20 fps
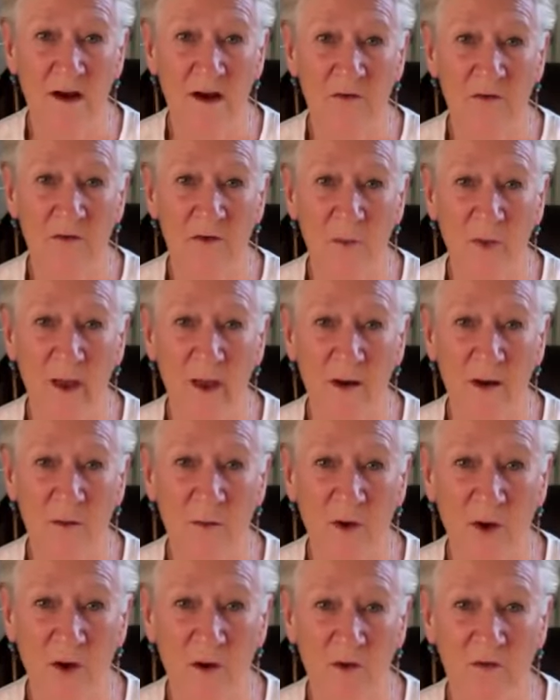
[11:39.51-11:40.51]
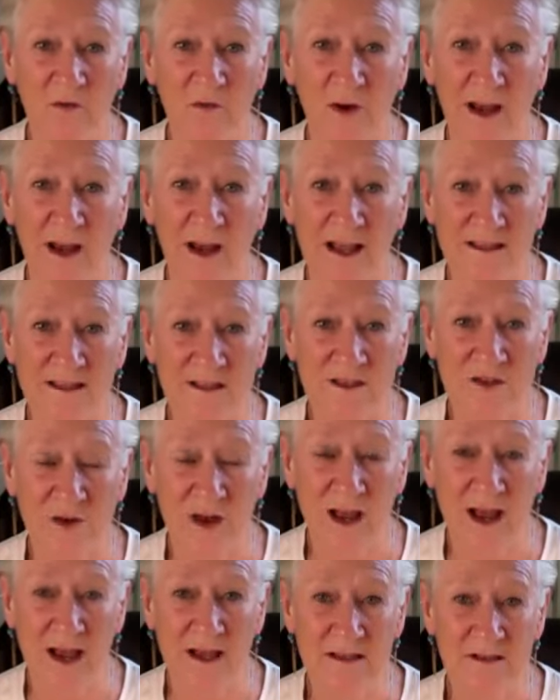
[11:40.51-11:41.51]
for better mood, for less
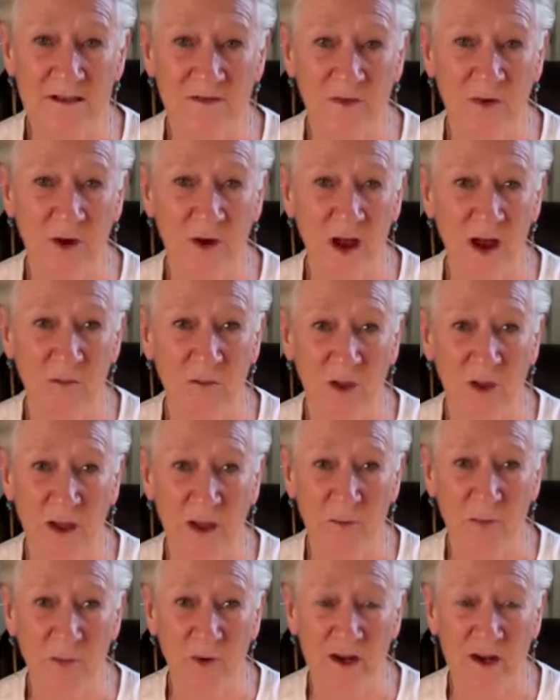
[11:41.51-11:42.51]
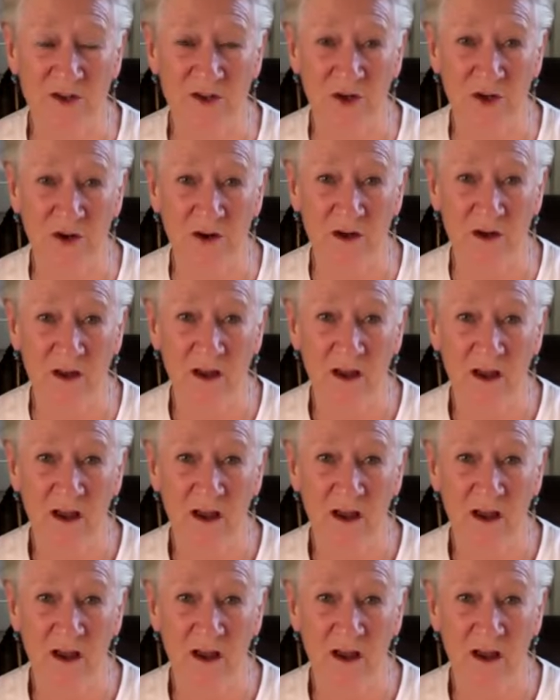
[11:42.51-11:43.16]
stress, for high blood pressure.